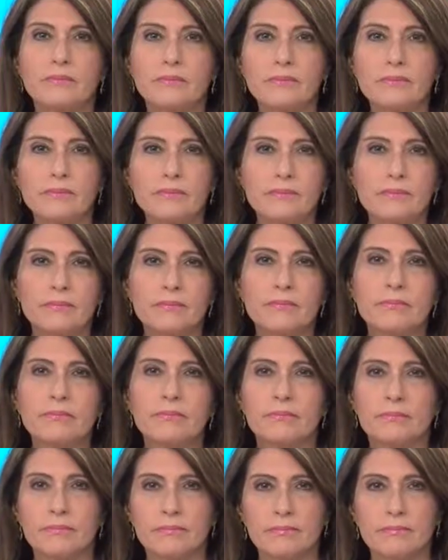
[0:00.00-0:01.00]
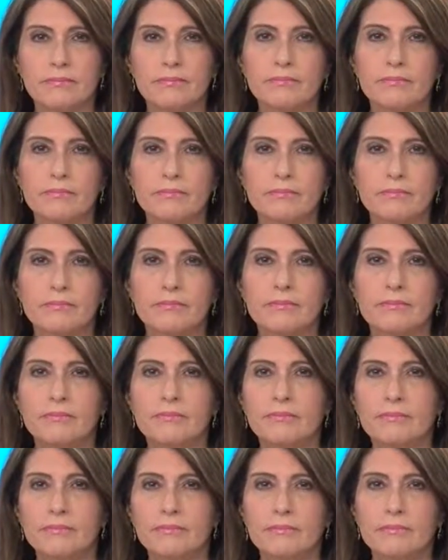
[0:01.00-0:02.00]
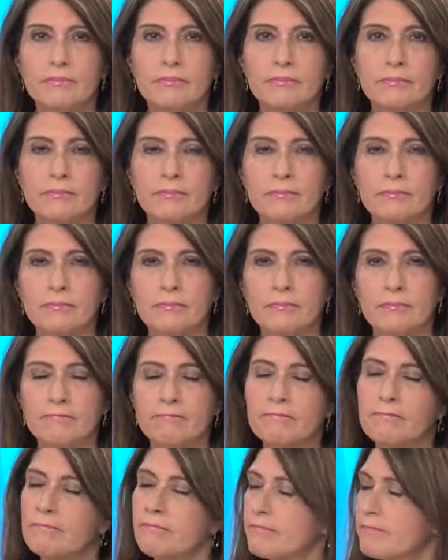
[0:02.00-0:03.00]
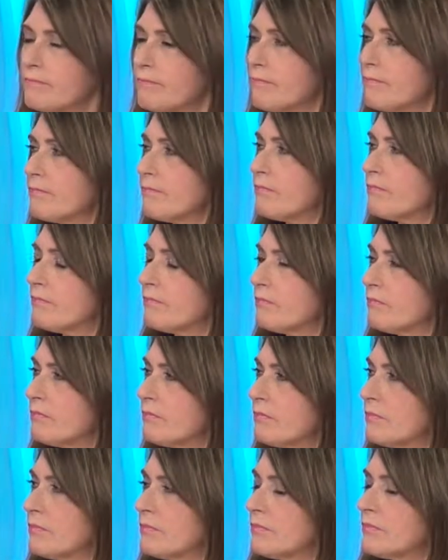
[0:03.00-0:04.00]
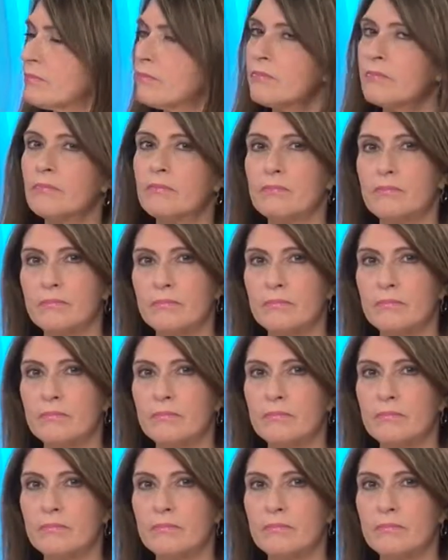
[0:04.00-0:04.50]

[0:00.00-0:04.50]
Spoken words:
No words are spoken by the person on screen.